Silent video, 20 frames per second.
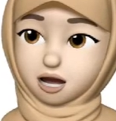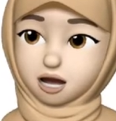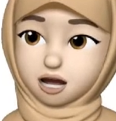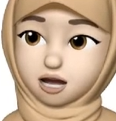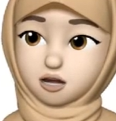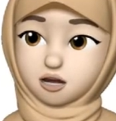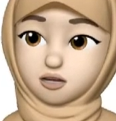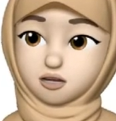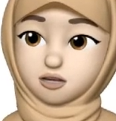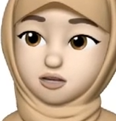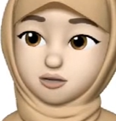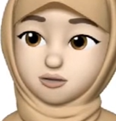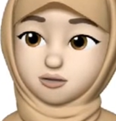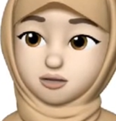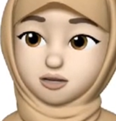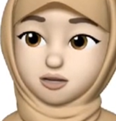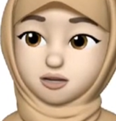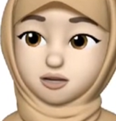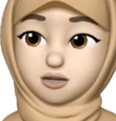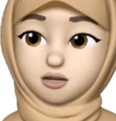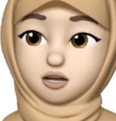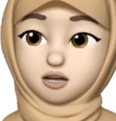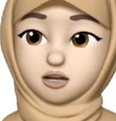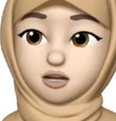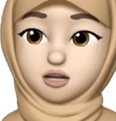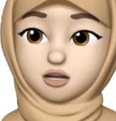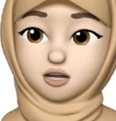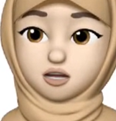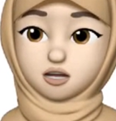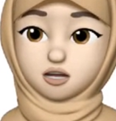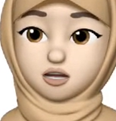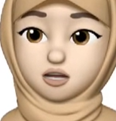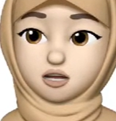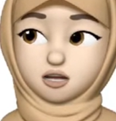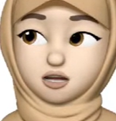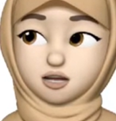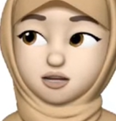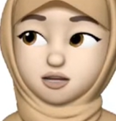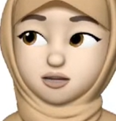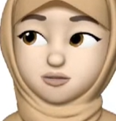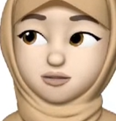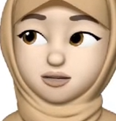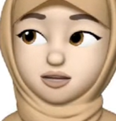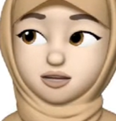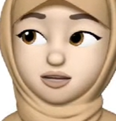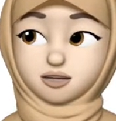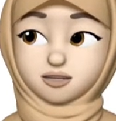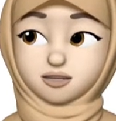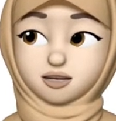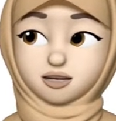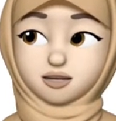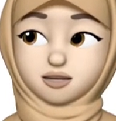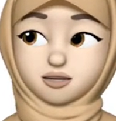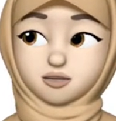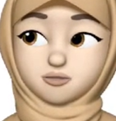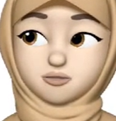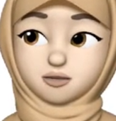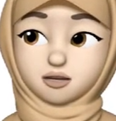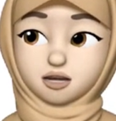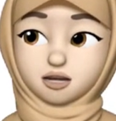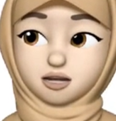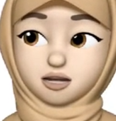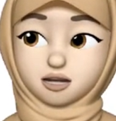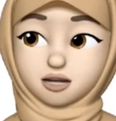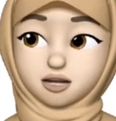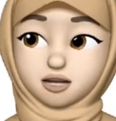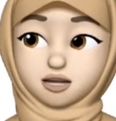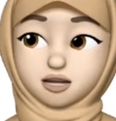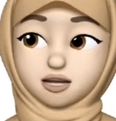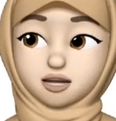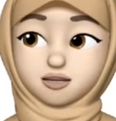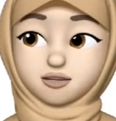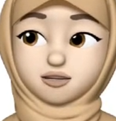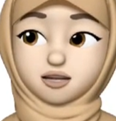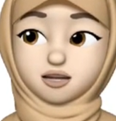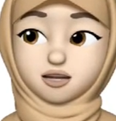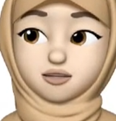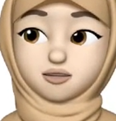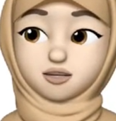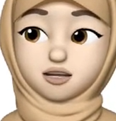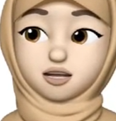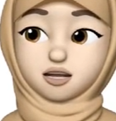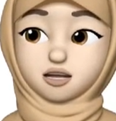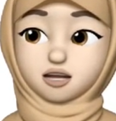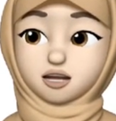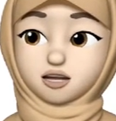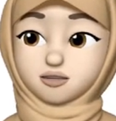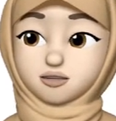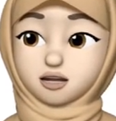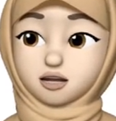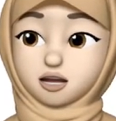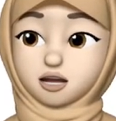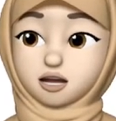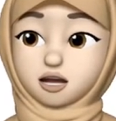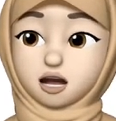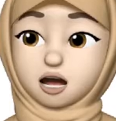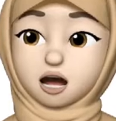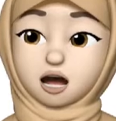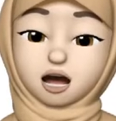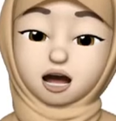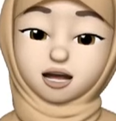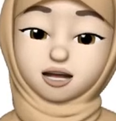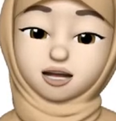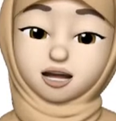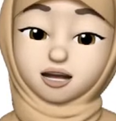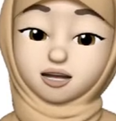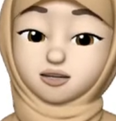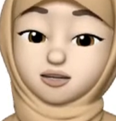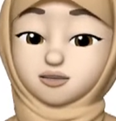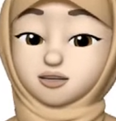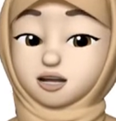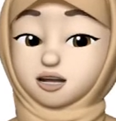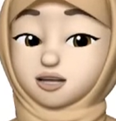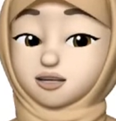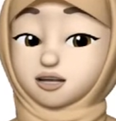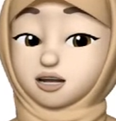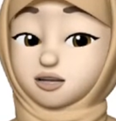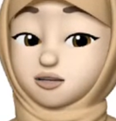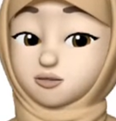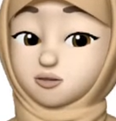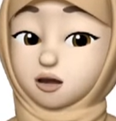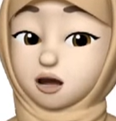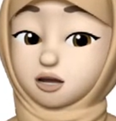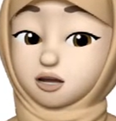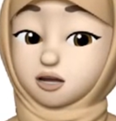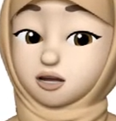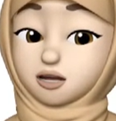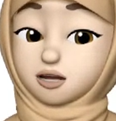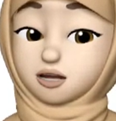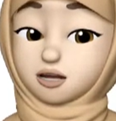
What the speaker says: A longitudinal orientation is observed in the superior and inferior vena cava and other veins as well.